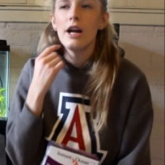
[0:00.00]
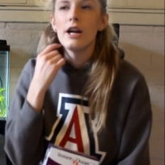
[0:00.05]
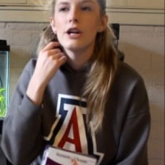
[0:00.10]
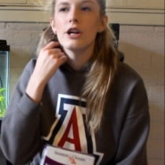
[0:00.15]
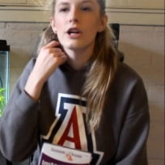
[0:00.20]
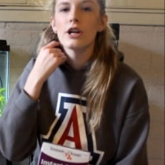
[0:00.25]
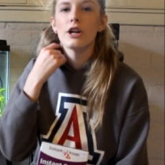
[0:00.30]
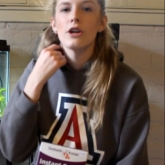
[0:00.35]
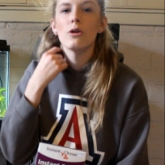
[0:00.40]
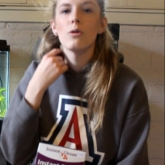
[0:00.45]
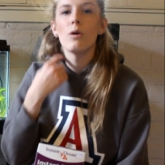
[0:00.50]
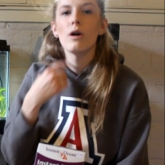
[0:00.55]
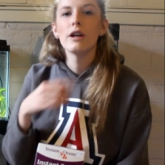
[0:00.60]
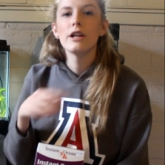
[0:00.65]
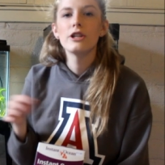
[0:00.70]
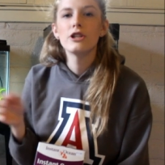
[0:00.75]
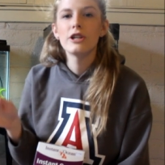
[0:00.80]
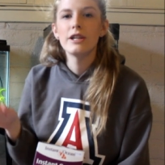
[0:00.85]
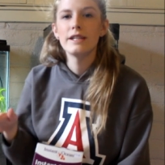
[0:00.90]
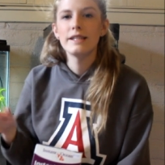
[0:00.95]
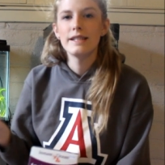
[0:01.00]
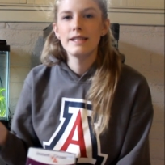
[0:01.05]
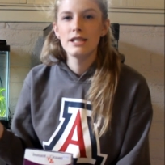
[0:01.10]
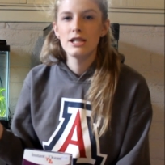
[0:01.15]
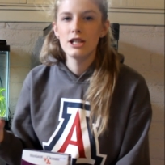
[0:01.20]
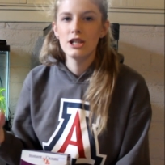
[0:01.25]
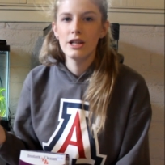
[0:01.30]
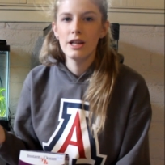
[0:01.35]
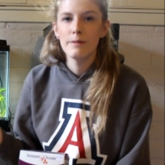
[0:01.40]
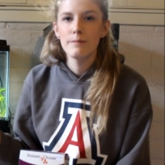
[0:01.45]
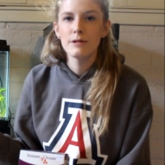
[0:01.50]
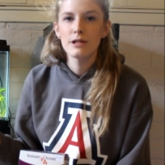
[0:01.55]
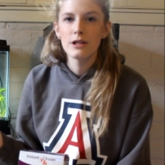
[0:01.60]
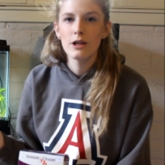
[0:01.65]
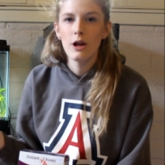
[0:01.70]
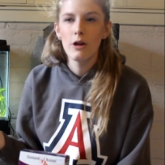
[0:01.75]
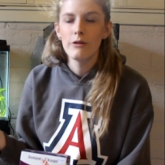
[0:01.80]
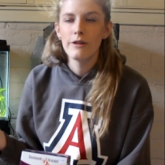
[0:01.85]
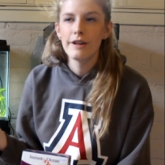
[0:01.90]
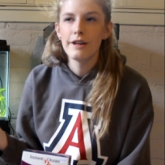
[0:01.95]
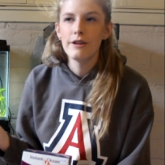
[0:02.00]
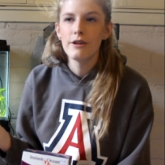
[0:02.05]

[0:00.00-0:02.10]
you're going to want to transition them slowly.